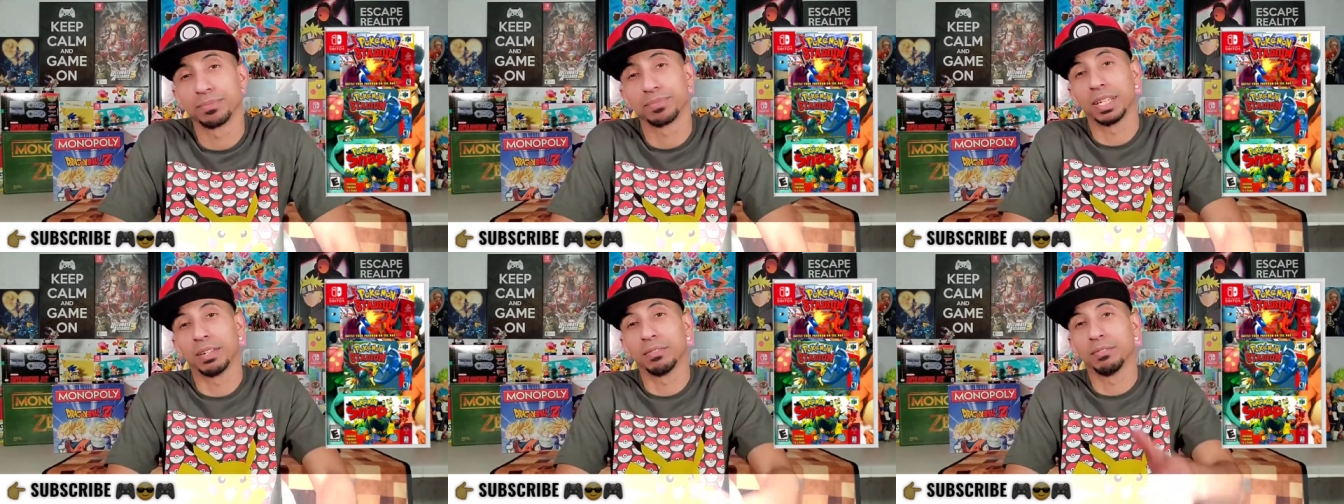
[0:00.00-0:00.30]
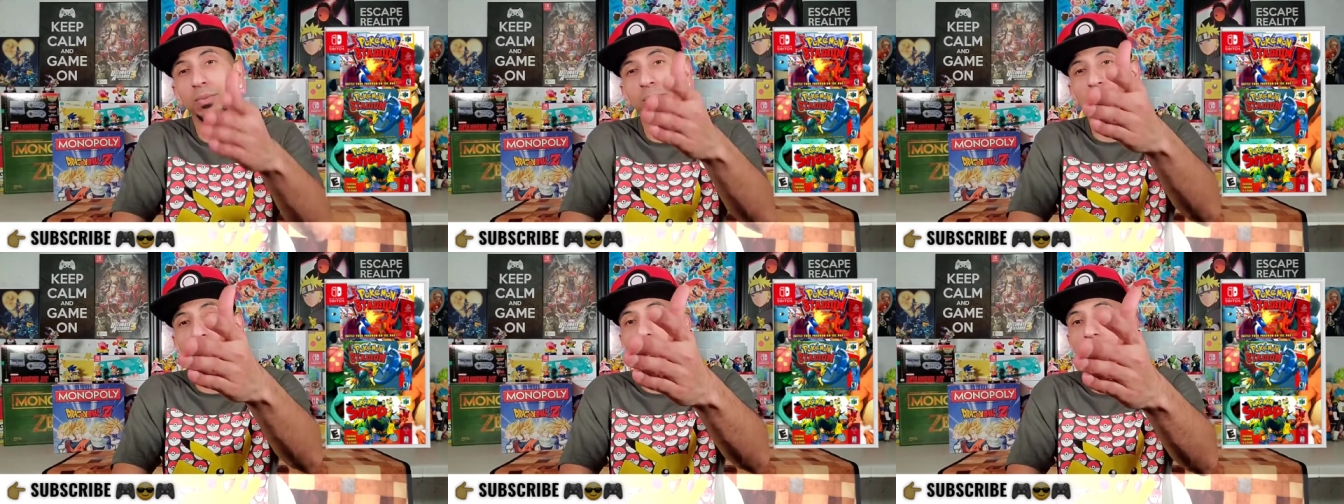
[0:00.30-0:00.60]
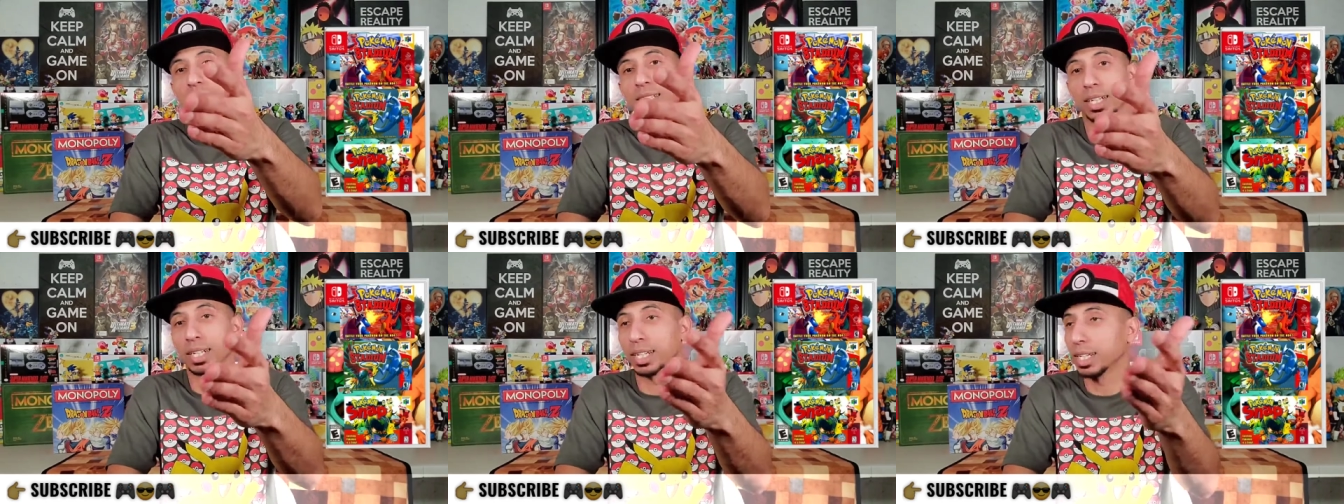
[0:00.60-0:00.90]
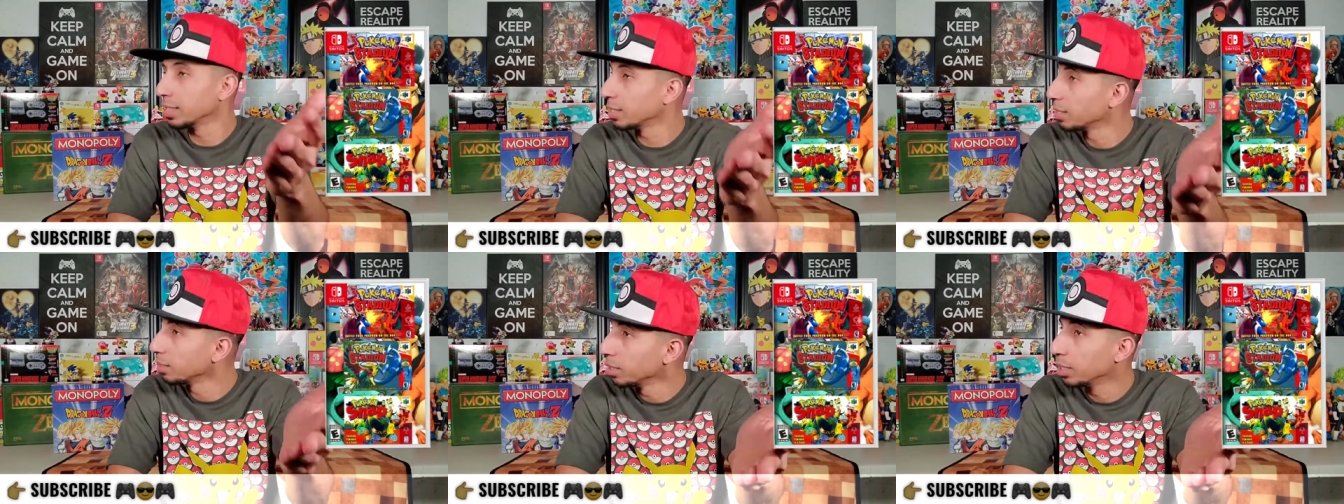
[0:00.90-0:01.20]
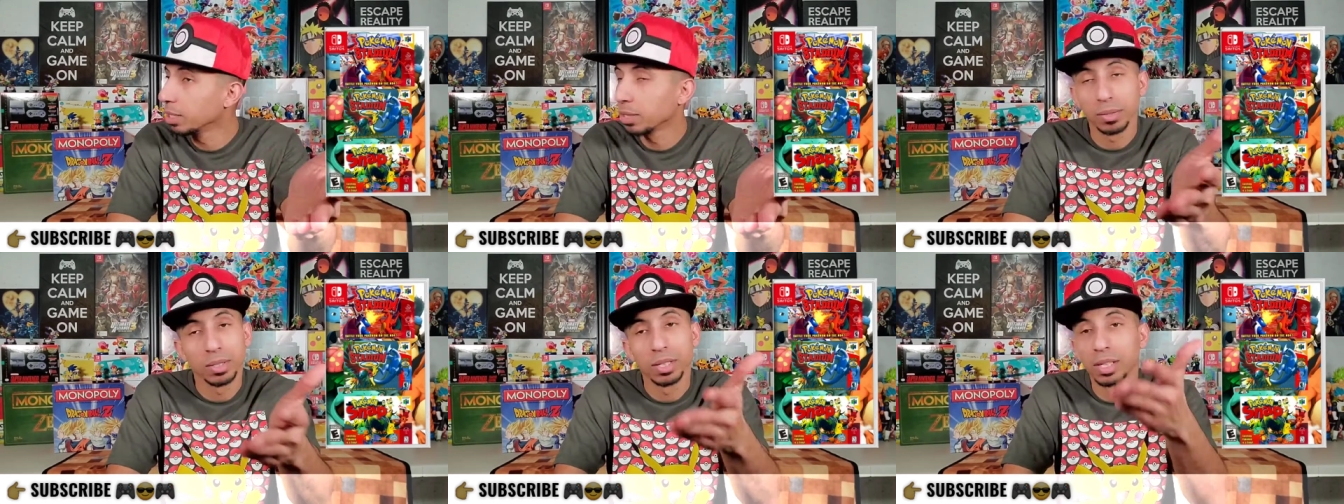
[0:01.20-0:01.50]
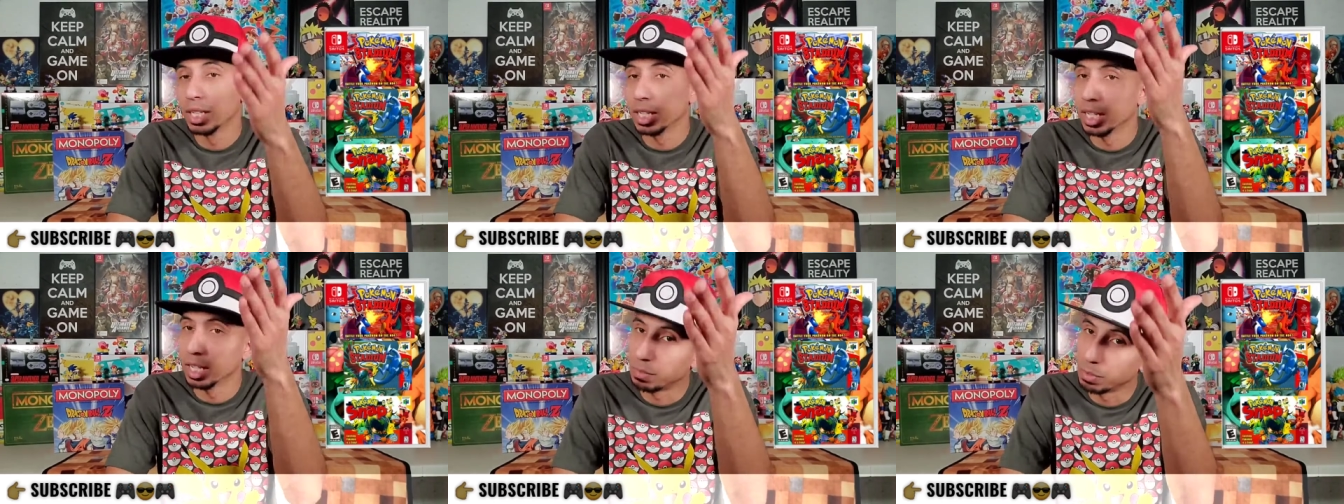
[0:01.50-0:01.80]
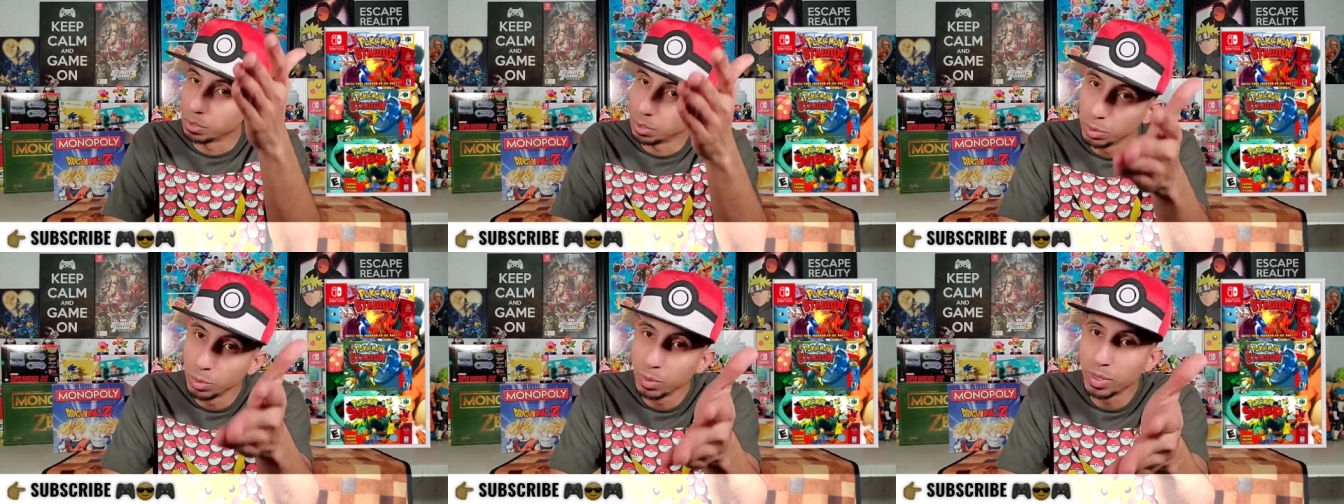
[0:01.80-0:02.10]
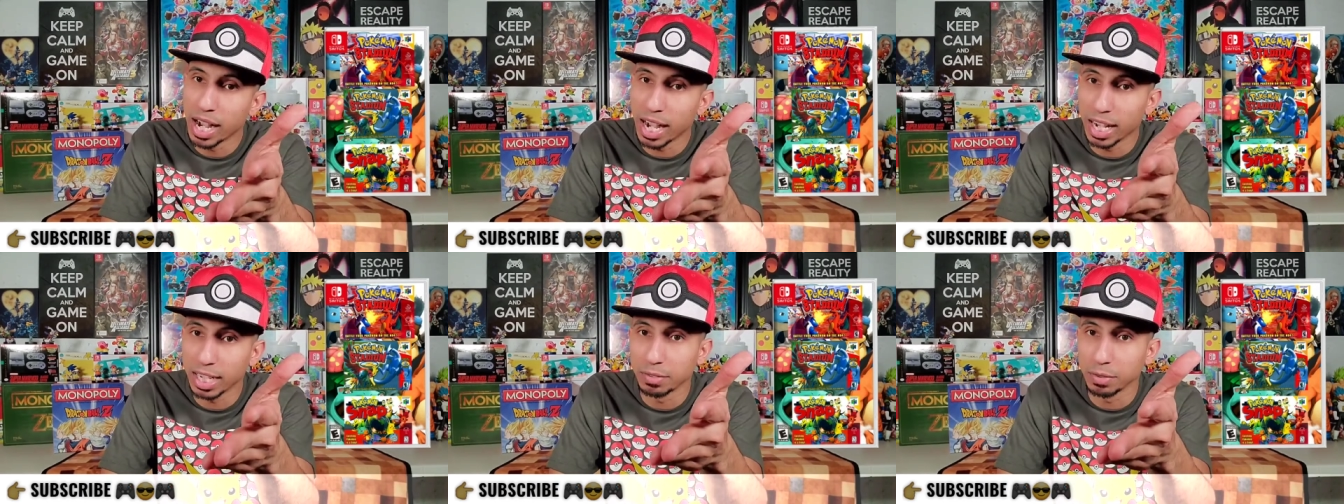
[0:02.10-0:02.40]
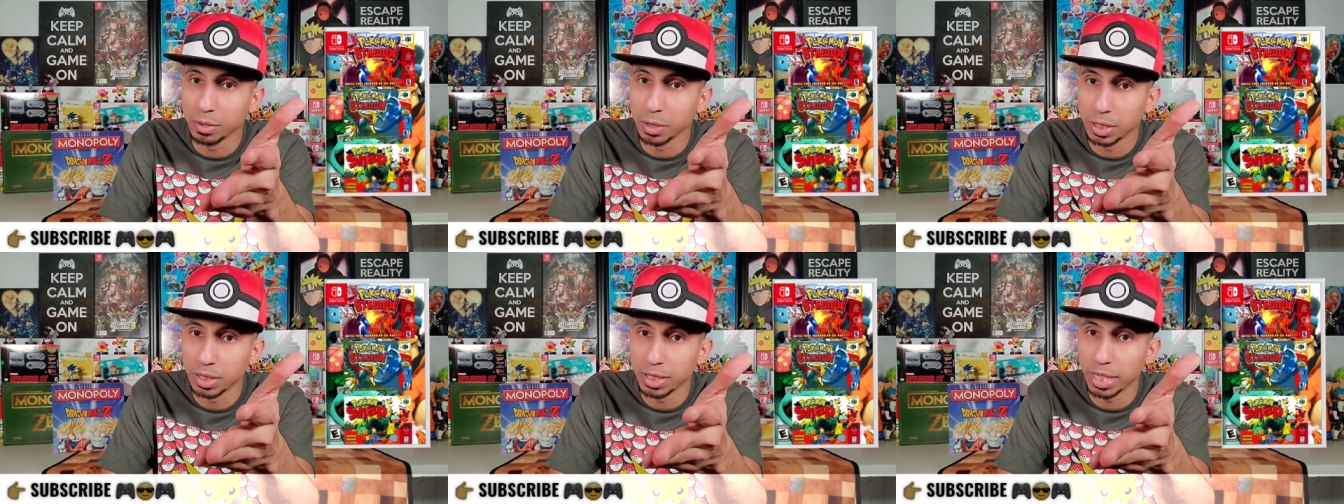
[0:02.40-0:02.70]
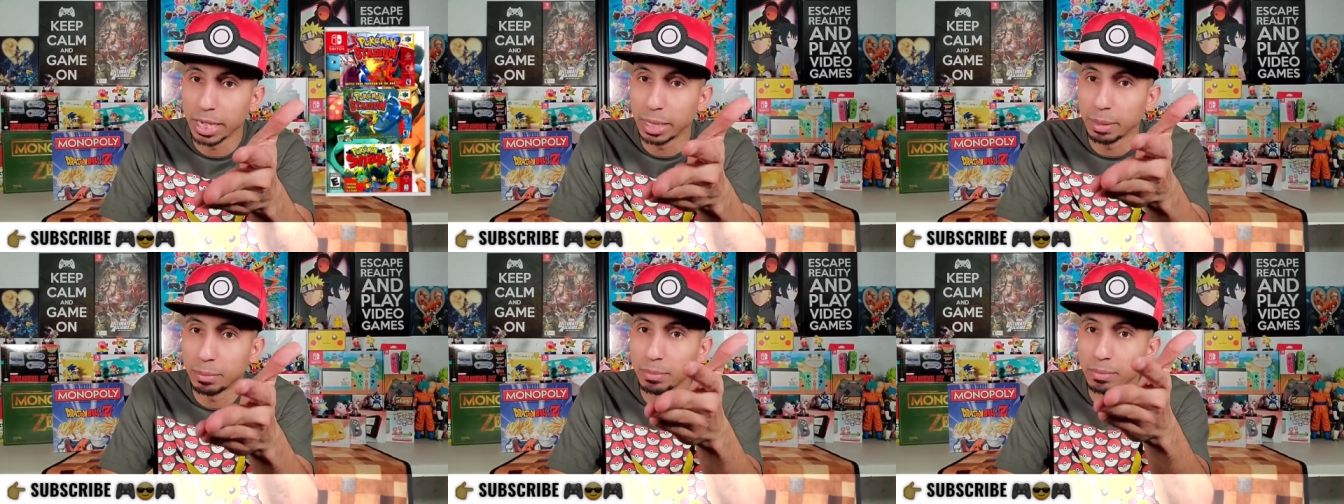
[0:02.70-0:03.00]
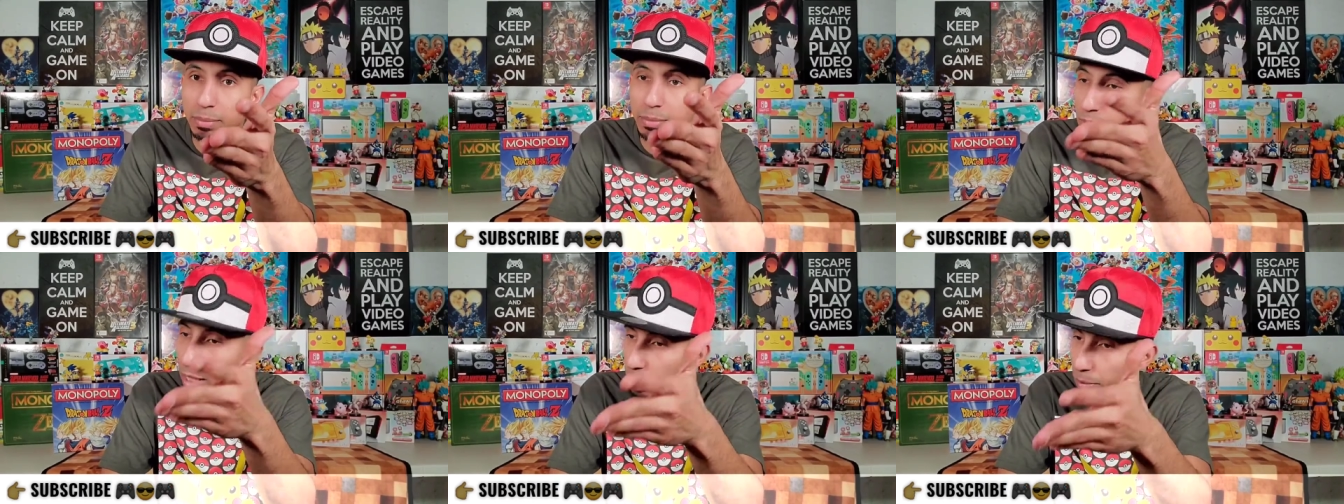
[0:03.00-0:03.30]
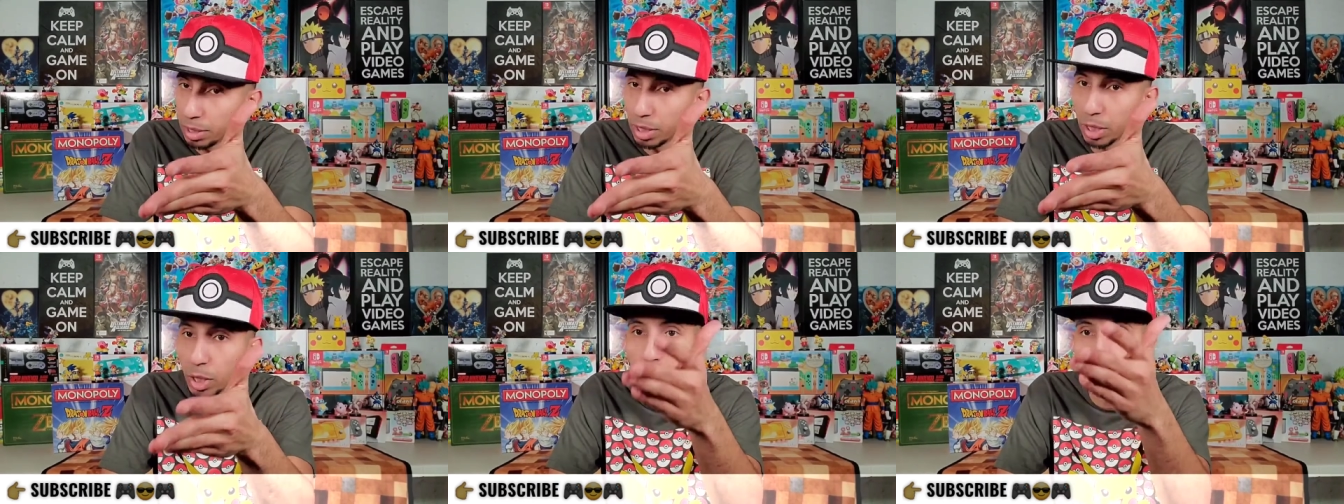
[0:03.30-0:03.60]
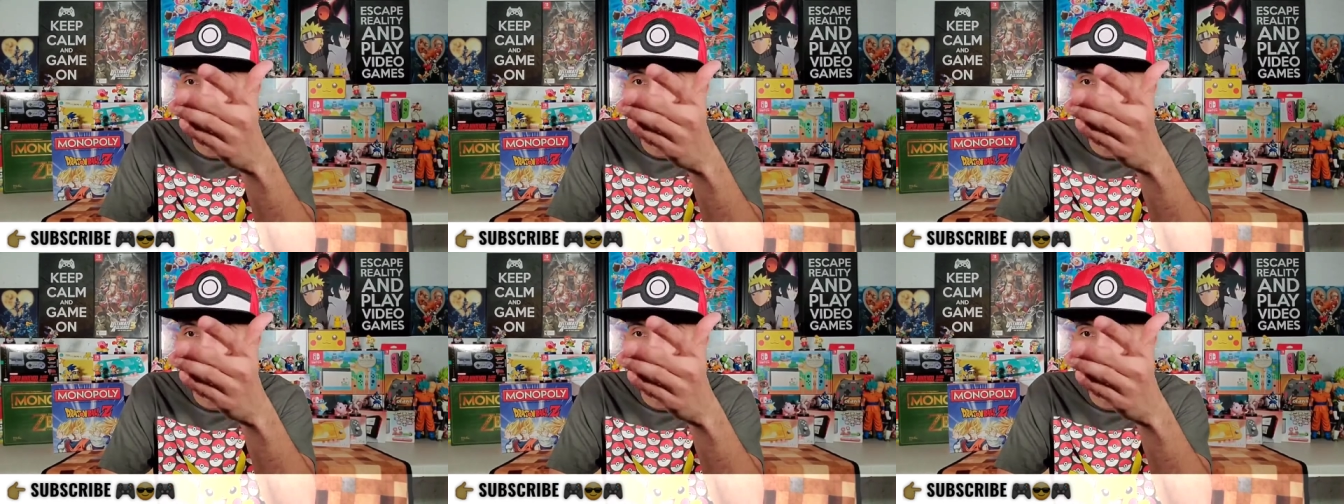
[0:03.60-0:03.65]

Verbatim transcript: If you guys, like I said, you know, you guys feel the same, let me know.